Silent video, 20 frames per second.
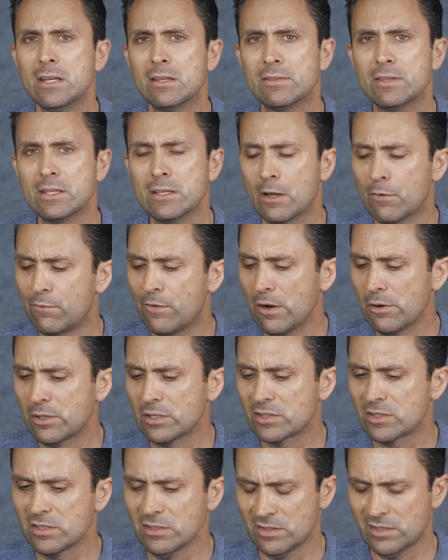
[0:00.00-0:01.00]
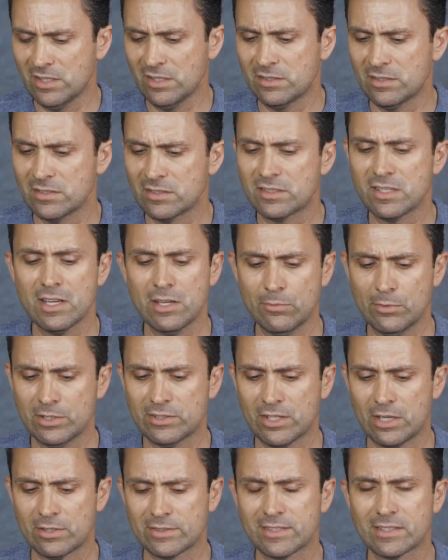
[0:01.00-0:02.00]
the focus consistency and
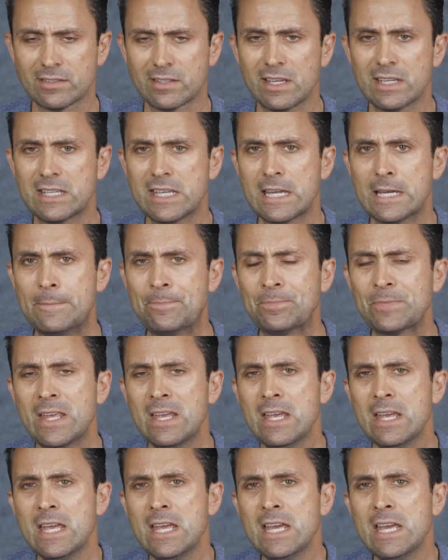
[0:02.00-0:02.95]
results that they get.